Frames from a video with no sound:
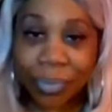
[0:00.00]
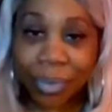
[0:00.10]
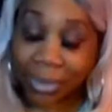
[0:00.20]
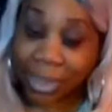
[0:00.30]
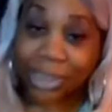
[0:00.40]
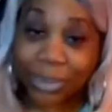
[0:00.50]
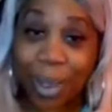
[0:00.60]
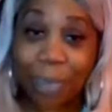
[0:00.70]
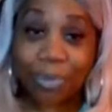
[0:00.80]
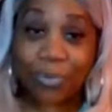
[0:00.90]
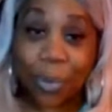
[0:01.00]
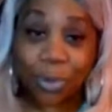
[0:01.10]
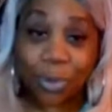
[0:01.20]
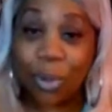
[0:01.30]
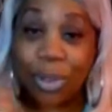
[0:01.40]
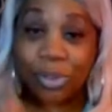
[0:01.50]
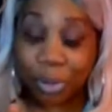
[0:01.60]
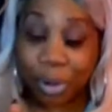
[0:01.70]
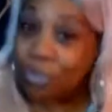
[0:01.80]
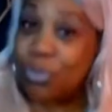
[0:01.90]
That's why when folks call,
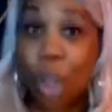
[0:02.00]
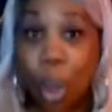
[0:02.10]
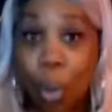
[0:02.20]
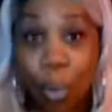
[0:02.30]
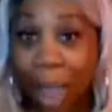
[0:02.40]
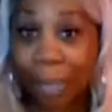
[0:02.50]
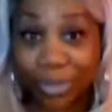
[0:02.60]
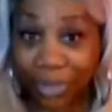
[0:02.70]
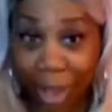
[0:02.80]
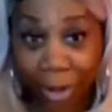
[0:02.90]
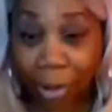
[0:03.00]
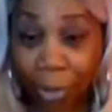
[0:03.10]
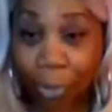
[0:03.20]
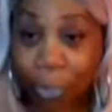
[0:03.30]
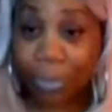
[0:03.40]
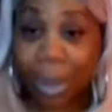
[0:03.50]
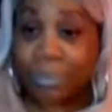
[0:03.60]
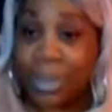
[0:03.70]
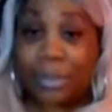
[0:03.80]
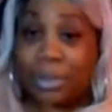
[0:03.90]
girl, no, I'm staying home. I'm
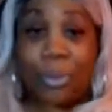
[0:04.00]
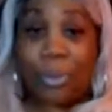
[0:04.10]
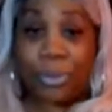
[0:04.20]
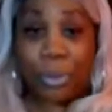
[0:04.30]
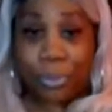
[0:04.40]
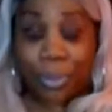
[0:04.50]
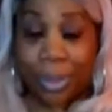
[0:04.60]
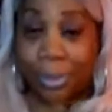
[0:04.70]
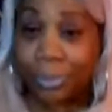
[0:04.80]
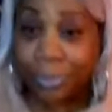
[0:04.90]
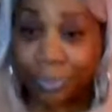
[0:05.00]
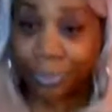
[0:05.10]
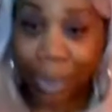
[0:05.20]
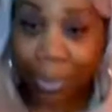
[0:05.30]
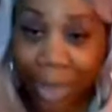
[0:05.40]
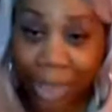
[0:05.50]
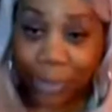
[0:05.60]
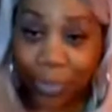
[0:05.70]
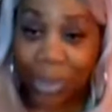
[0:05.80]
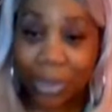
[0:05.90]
not going nowhere. I'm not
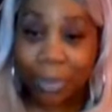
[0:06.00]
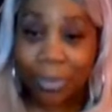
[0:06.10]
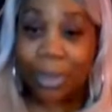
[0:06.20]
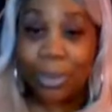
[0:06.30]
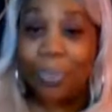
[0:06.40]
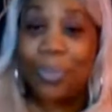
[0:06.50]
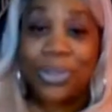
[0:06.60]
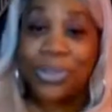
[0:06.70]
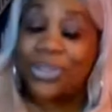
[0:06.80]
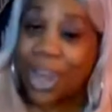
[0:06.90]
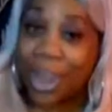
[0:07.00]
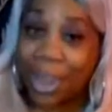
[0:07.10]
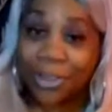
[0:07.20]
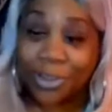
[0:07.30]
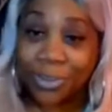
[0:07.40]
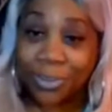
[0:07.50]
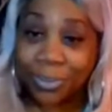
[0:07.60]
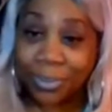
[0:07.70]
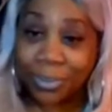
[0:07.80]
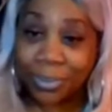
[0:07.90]
spending up my little piece of change.
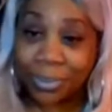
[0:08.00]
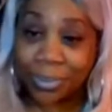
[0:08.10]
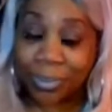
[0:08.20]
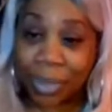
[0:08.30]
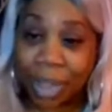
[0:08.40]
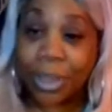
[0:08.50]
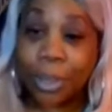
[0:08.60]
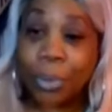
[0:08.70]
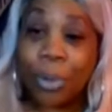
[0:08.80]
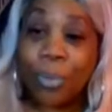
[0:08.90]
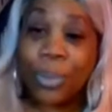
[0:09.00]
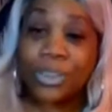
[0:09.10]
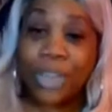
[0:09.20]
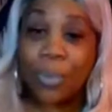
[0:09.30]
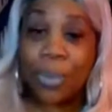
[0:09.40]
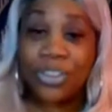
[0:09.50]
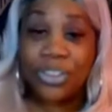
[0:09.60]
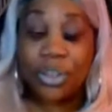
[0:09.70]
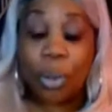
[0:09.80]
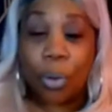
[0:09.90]
And they always say we
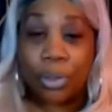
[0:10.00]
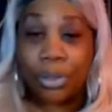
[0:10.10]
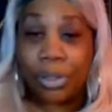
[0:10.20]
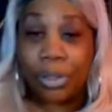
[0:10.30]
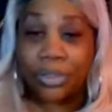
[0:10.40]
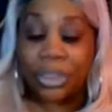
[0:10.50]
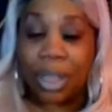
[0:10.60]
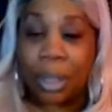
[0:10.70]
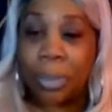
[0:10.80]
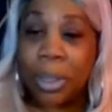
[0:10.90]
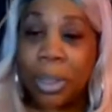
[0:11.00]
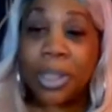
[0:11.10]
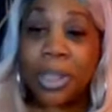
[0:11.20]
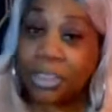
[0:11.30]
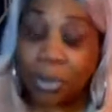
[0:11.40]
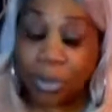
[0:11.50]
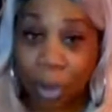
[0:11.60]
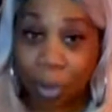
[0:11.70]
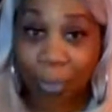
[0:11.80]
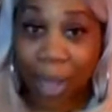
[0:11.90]
just going to look for something. And don't
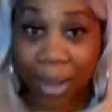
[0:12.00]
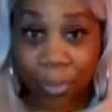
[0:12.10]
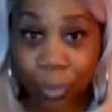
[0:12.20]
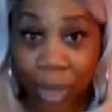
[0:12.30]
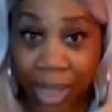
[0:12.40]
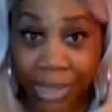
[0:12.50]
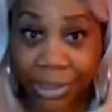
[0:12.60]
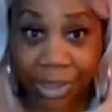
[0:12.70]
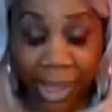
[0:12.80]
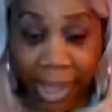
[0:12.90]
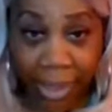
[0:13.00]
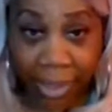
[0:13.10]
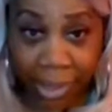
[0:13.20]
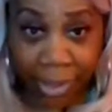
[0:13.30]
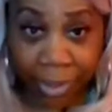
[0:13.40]
go buying wigs and hair either.